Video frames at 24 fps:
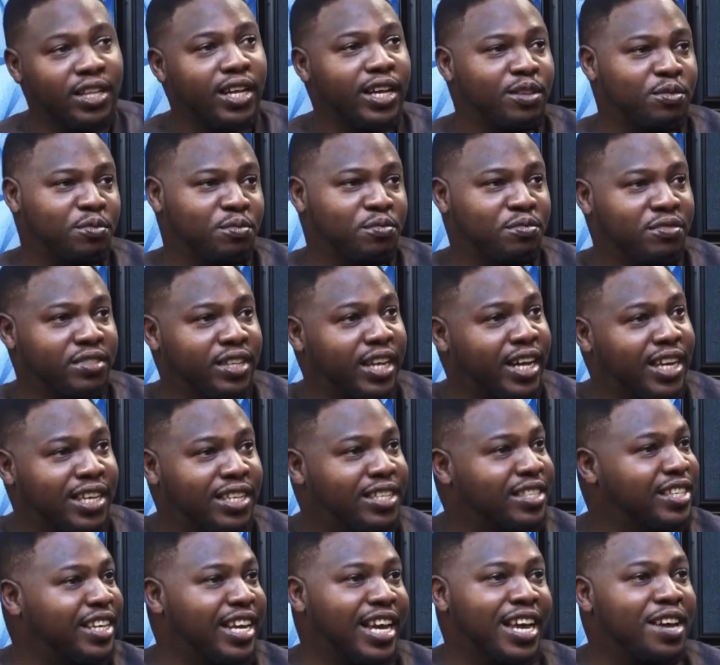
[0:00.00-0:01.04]
now
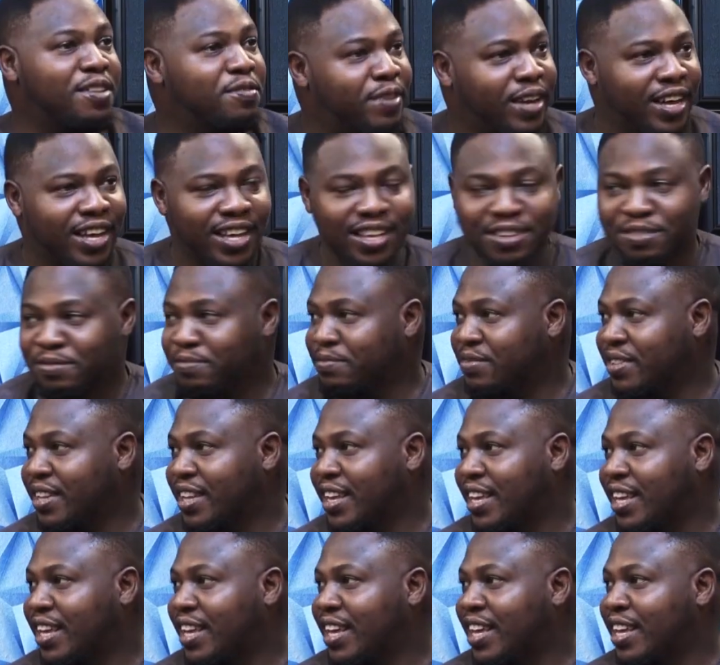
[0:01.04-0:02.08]
than ever.
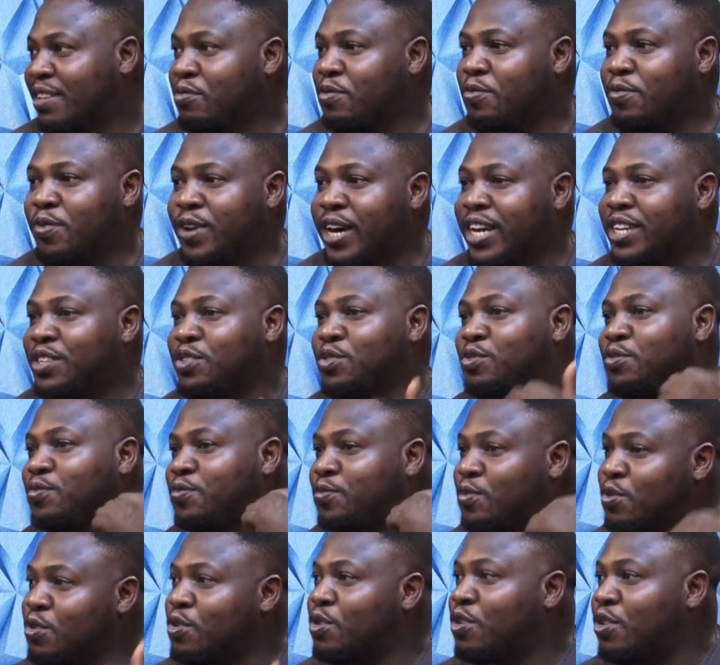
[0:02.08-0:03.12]
Before I do
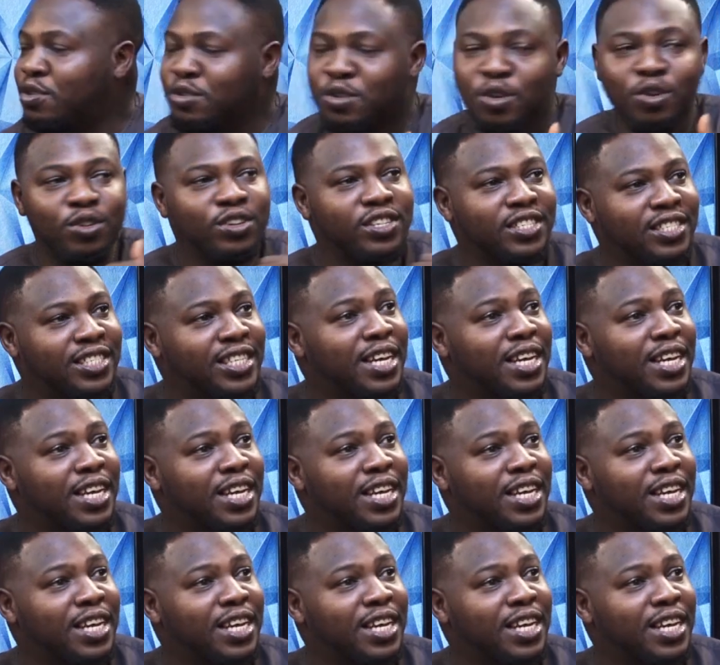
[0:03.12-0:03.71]
phone call all the